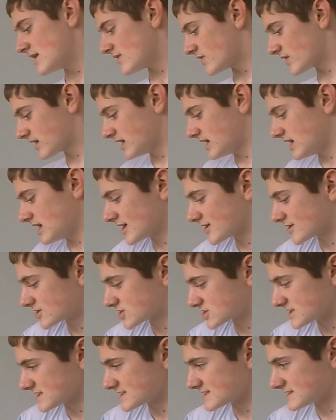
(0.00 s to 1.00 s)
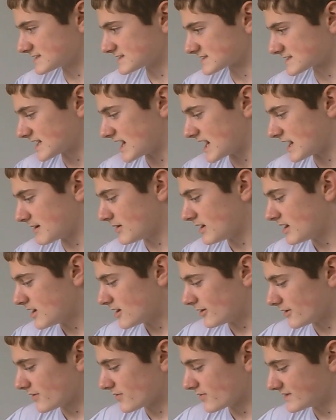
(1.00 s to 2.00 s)
the king could just escape
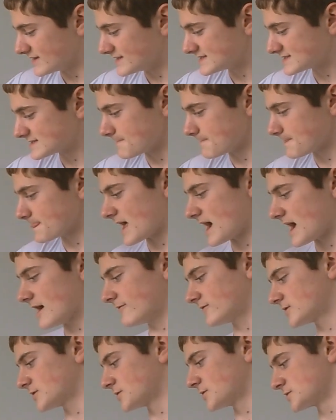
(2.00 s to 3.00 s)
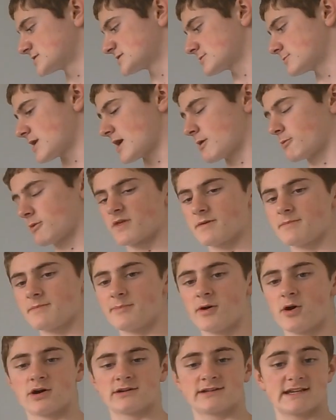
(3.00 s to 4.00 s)
on this f2 square where the
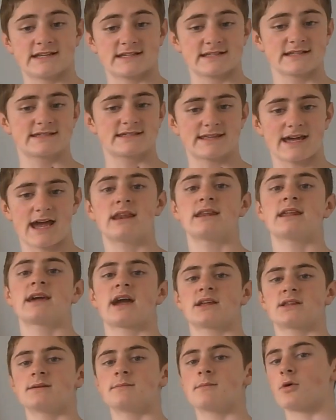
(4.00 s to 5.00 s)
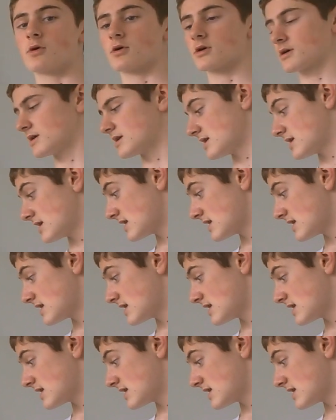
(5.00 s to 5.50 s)
pawn isn't standing anymore.